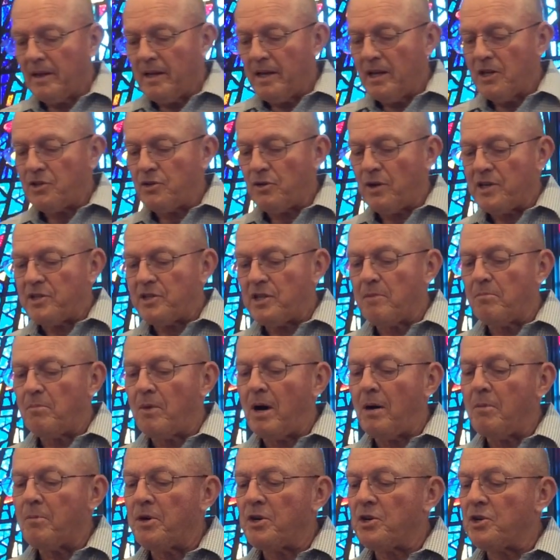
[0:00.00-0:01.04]
And so I said,
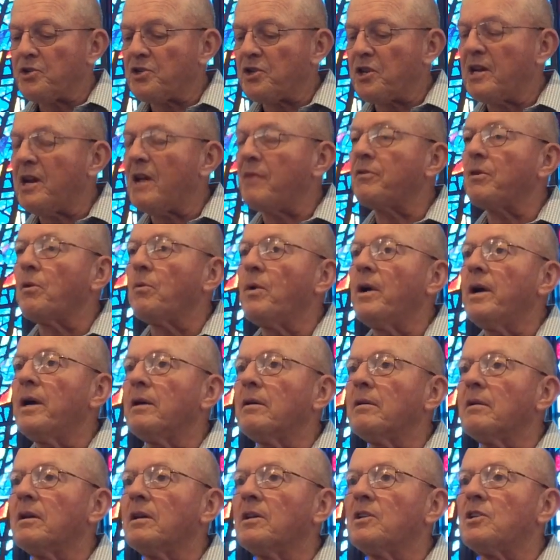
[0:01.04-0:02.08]
Mom, we're just going to have to
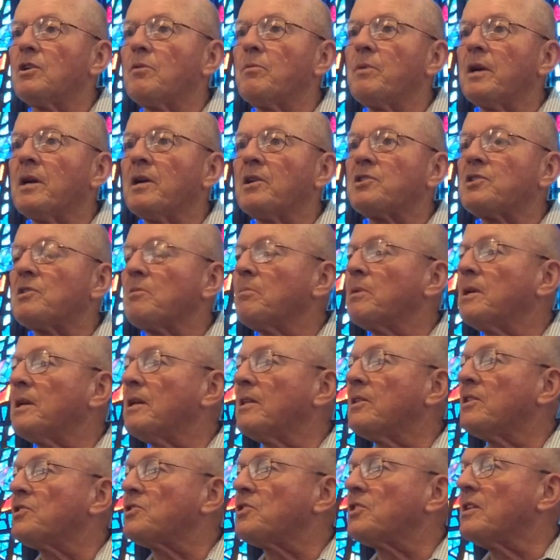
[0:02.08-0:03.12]
wait until we get somebody
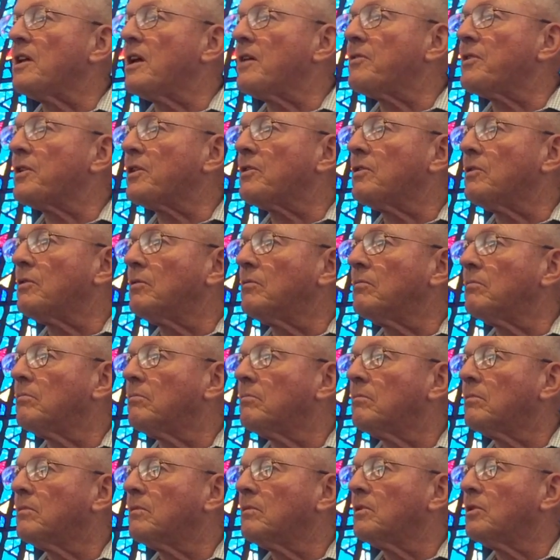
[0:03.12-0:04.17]
that's an ethical
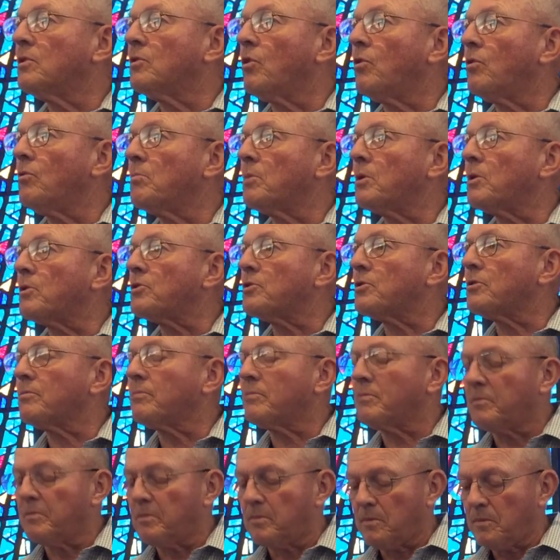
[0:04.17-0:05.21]
gold merchant.
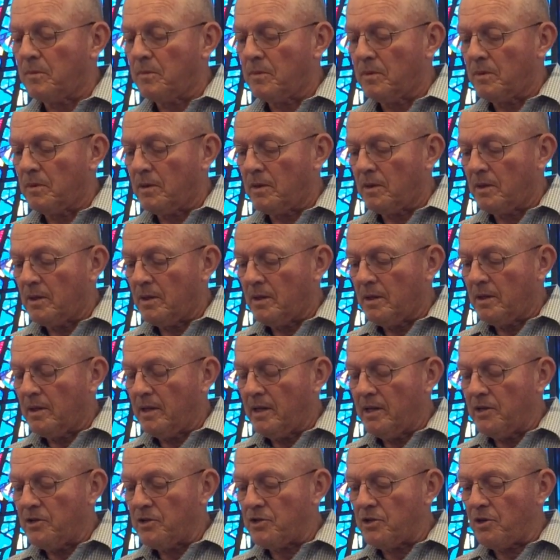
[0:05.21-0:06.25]

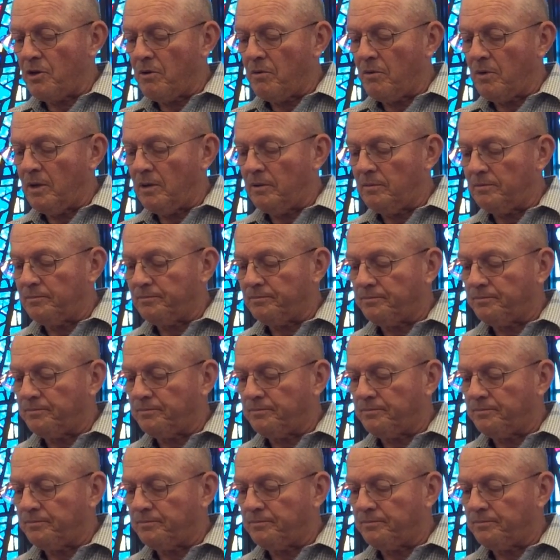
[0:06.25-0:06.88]
And so